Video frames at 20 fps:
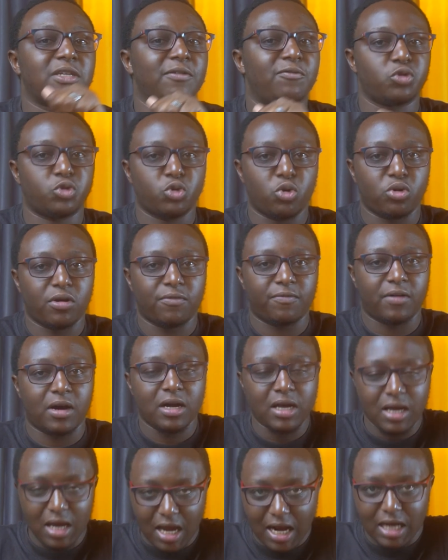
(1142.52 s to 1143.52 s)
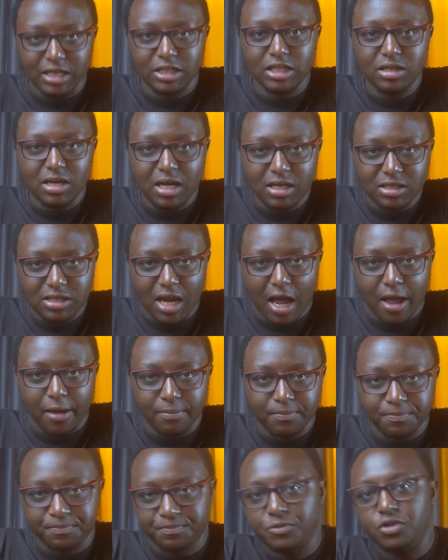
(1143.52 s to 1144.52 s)
photographer. And until next
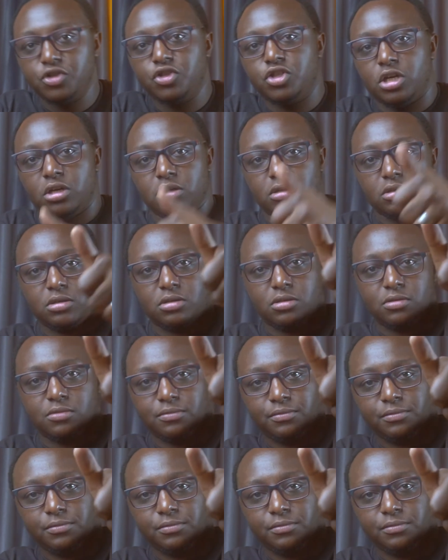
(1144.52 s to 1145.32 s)
time, cheers.